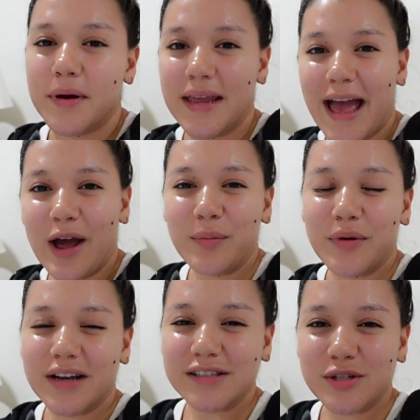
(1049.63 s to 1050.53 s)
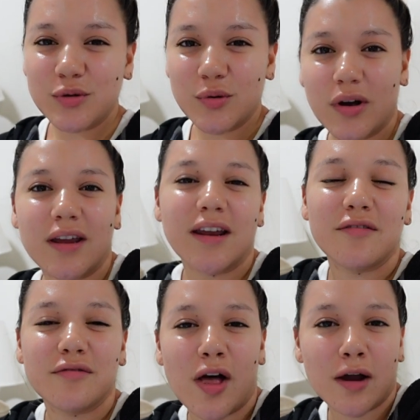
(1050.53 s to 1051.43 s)
but yeah, I hope you guys enjoyed
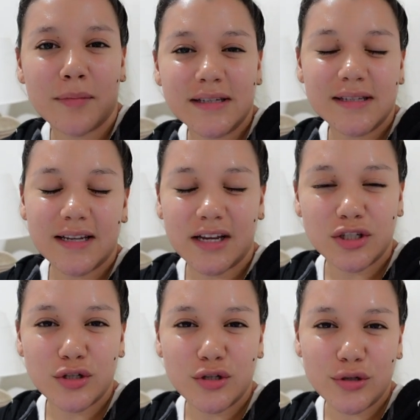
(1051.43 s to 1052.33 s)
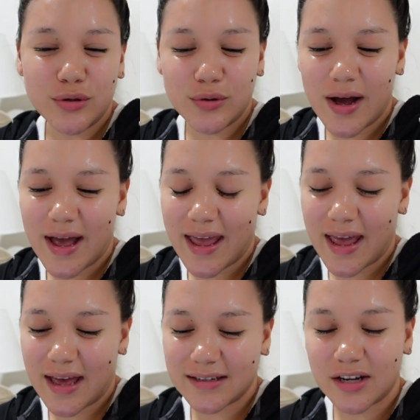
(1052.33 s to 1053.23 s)
Vlogmas day 2,
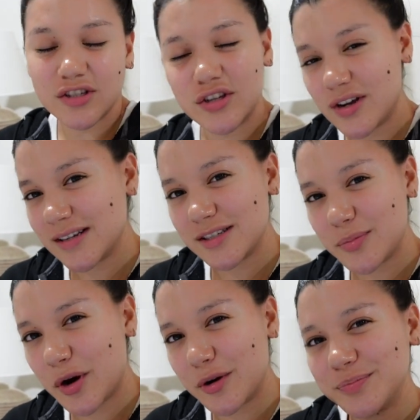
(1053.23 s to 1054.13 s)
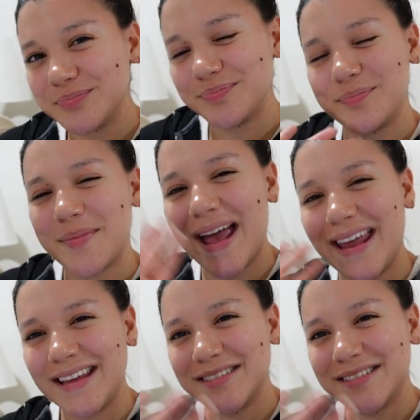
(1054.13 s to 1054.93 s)
and I'll see you guys tomorrow. Bye.